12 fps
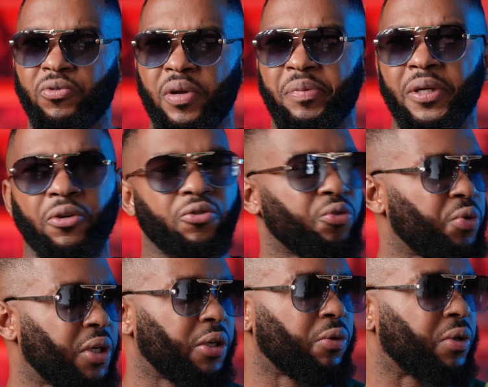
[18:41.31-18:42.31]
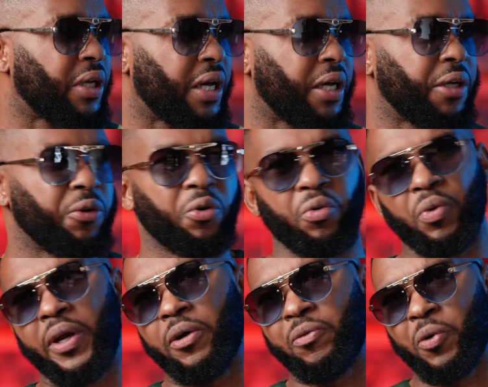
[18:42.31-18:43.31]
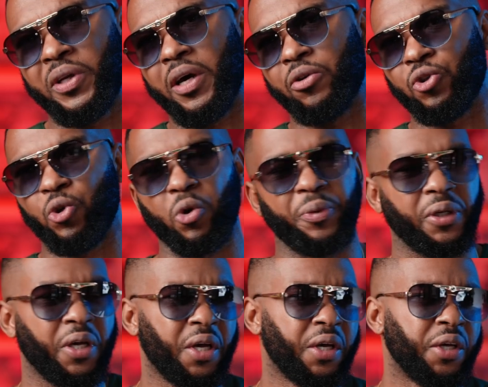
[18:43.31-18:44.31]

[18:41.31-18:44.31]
somebody else doing it online, or when I went down to Joburg,